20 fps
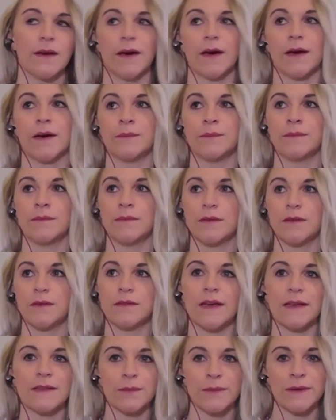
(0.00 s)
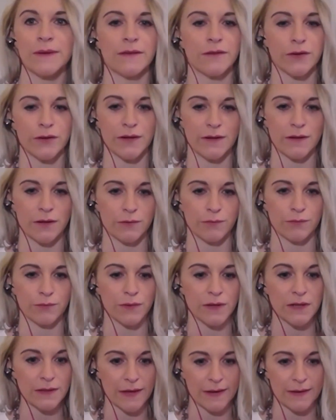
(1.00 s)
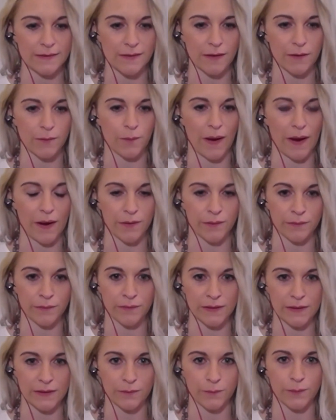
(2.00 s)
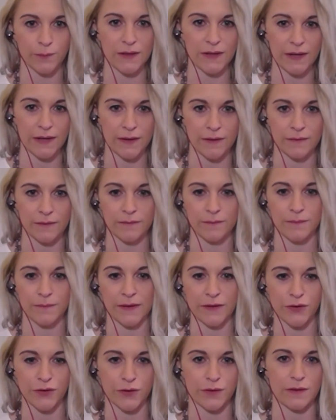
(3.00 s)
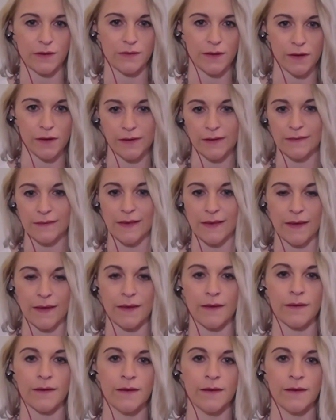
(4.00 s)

Um, so that's when I started to realize, like, wow, like we got to make sure that there is a